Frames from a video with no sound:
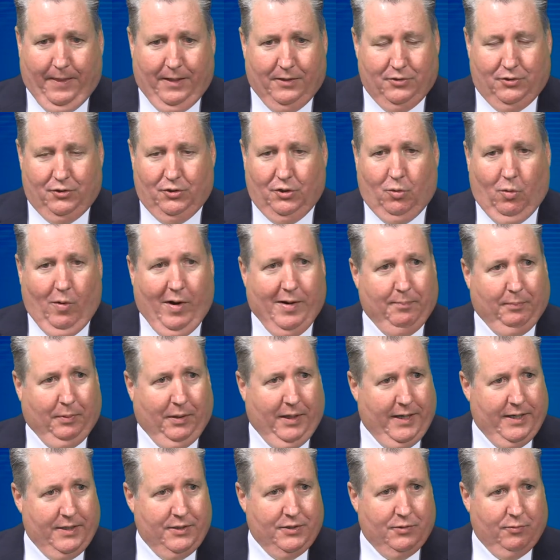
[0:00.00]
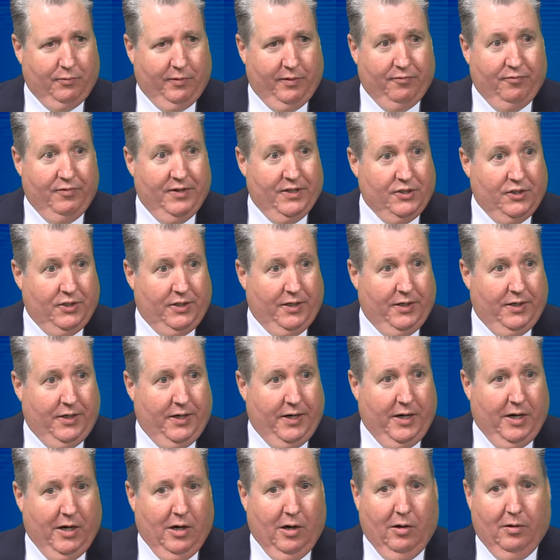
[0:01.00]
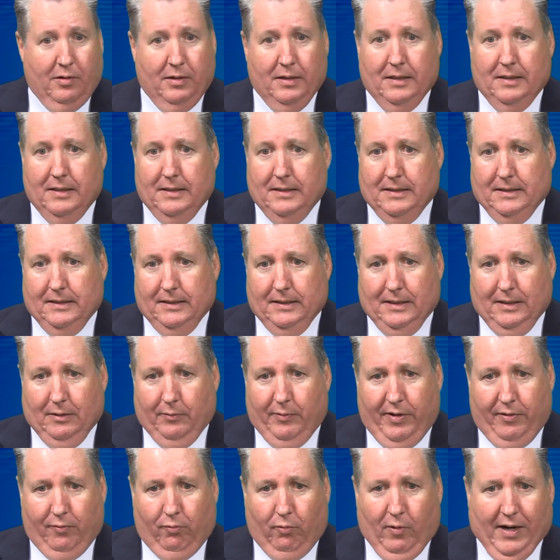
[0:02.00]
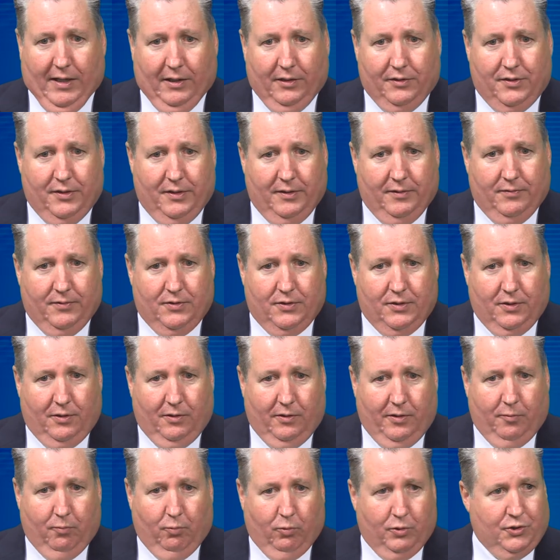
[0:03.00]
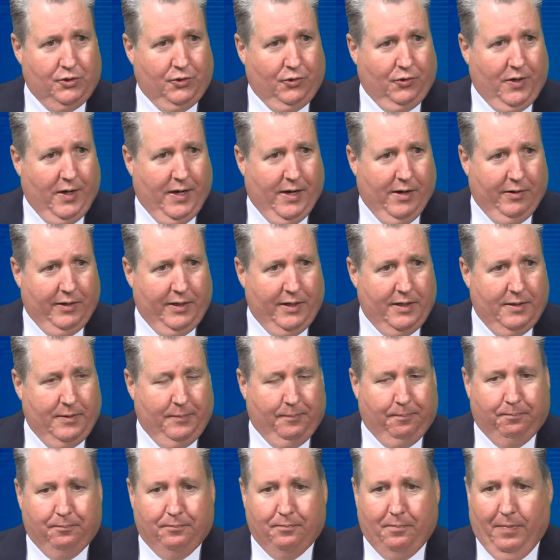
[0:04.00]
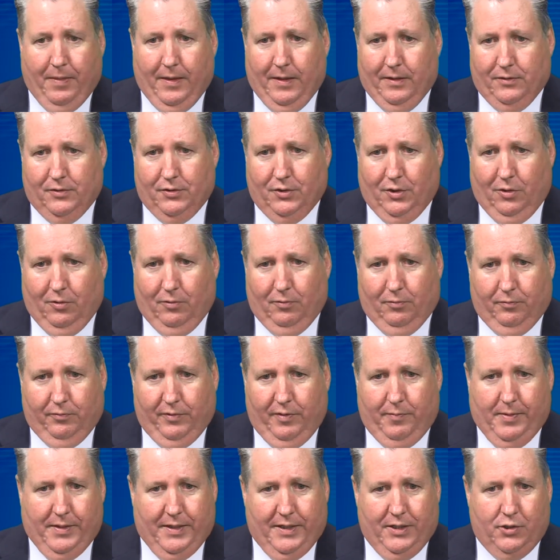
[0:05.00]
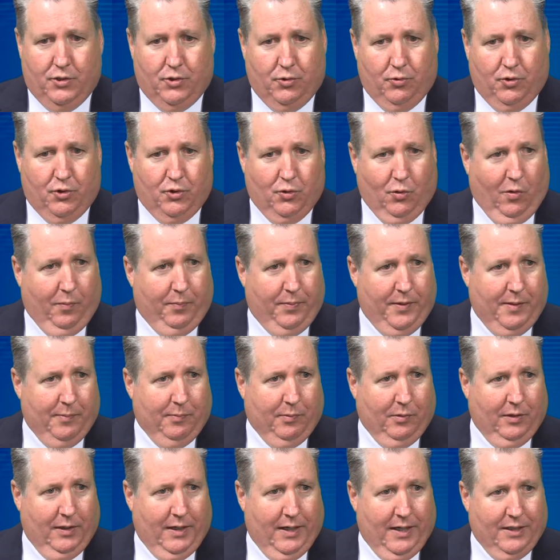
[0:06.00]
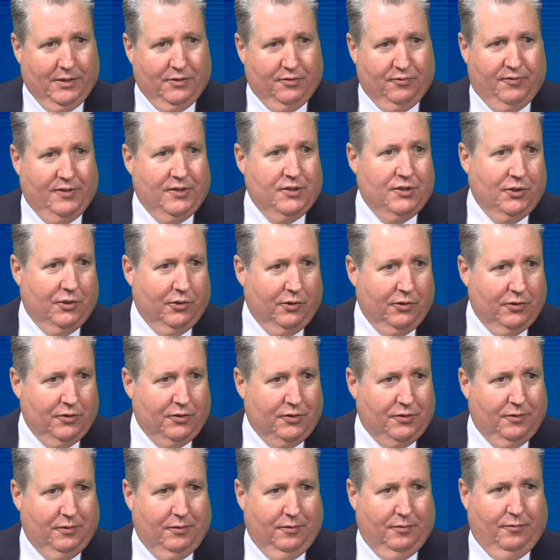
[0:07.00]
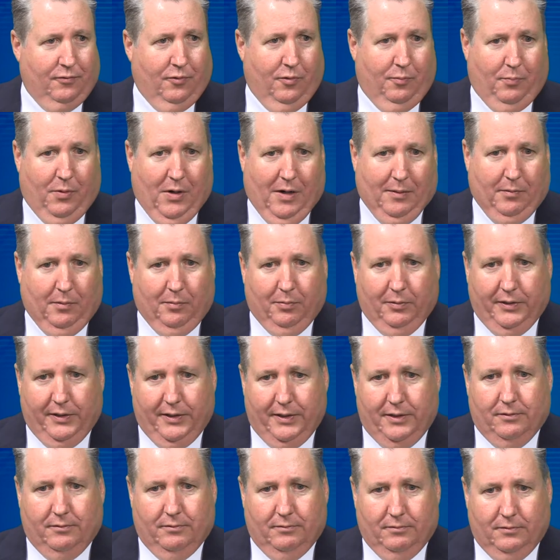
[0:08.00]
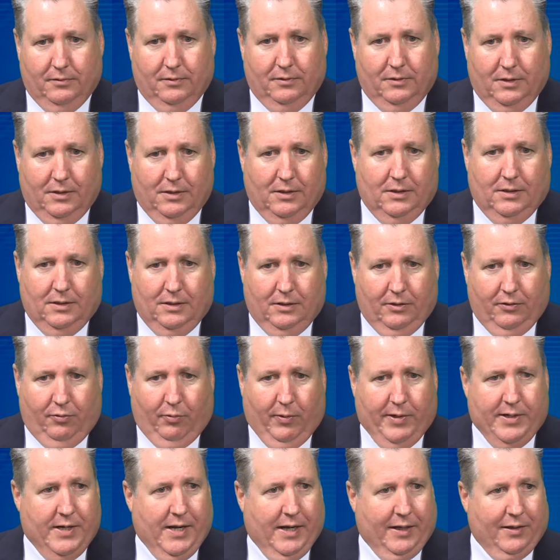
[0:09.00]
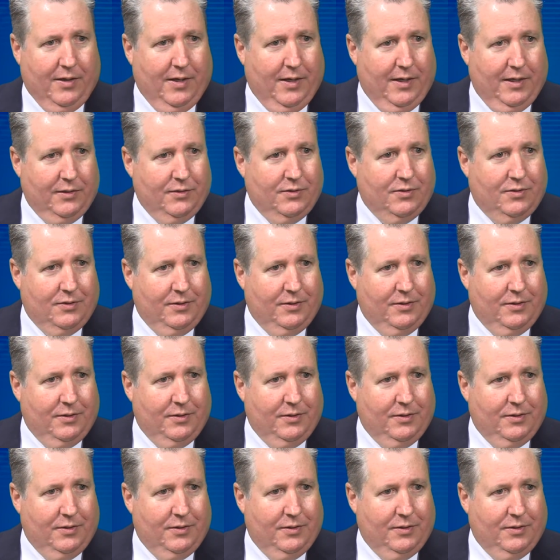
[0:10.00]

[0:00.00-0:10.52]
This is a great place. We'd visited here. We have relatives that are in Worcester County. So we've been Eastern Shore people as visitors for probably 3 decades.